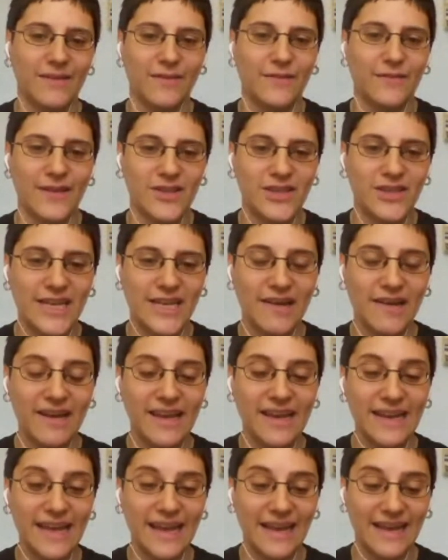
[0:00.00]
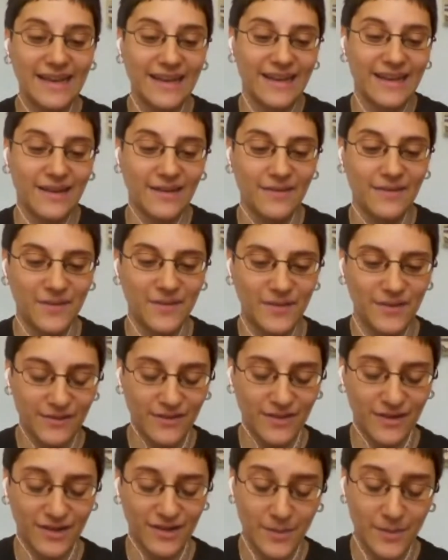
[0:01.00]
even vegetarian. And like I
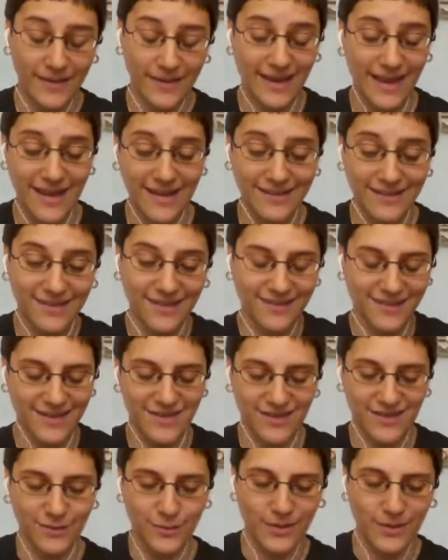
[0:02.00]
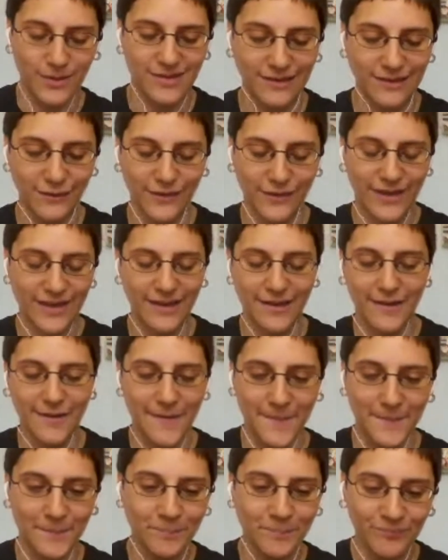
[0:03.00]
was talking about the eggs because I just watched this
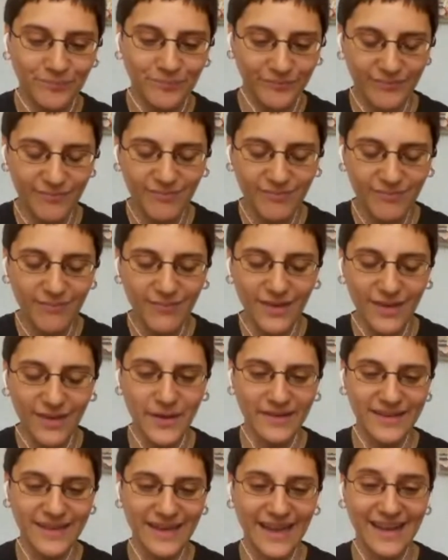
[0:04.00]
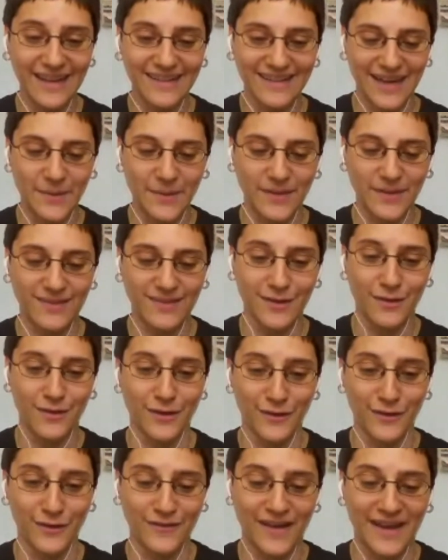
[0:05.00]
video um, about the eggs and I was so
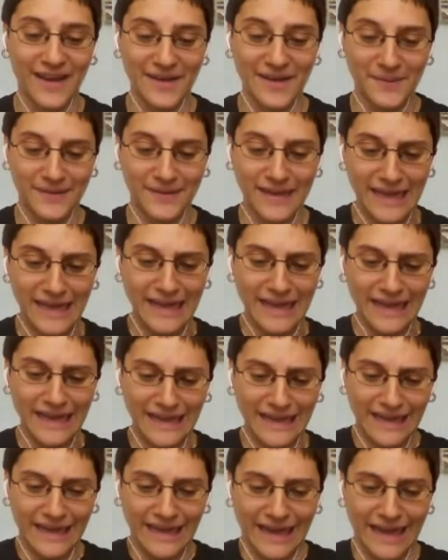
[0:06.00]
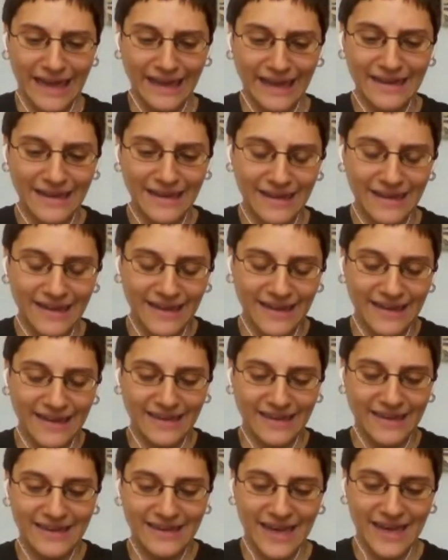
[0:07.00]
horrified. I was like, and then they
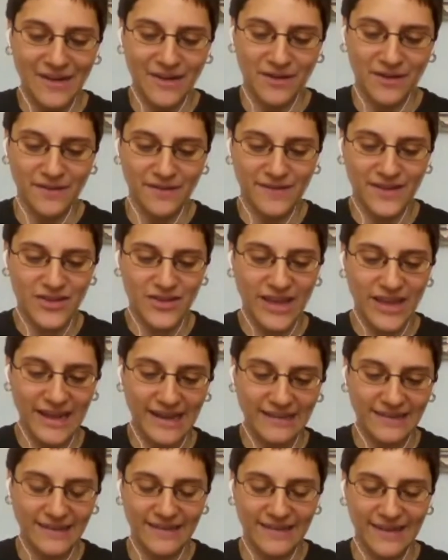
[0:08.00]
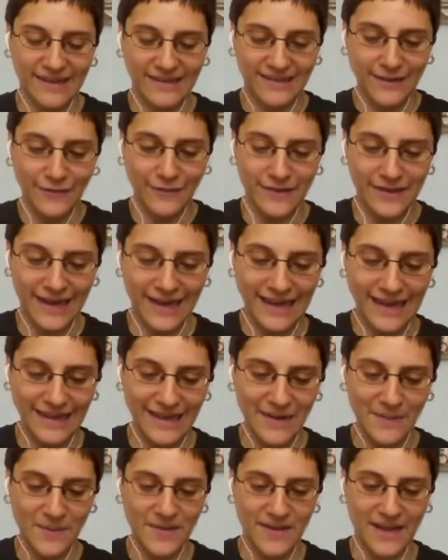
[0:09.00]
like they take all of the chicks and they suffocate
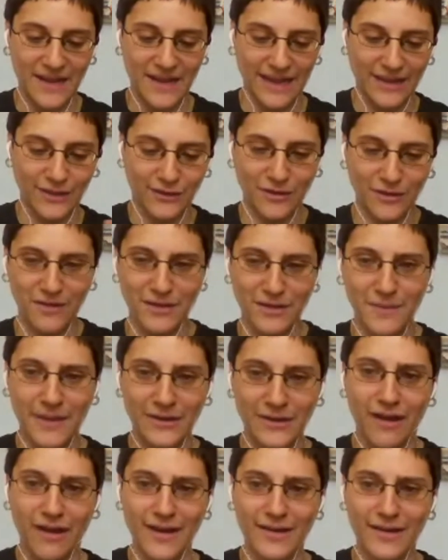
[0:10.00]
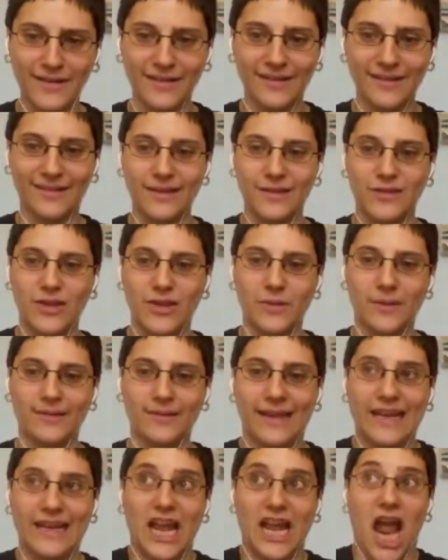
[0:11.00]
them or they like throw them in grinders. And she
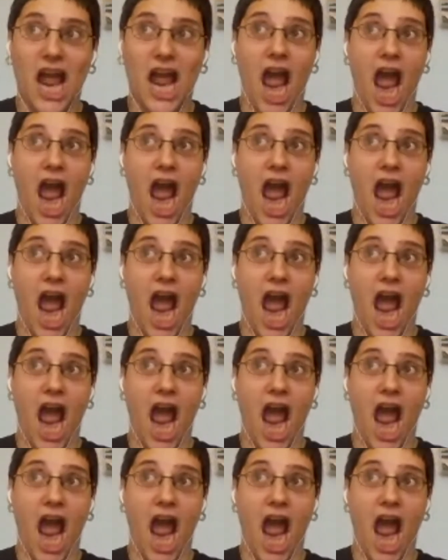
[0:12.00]
was like.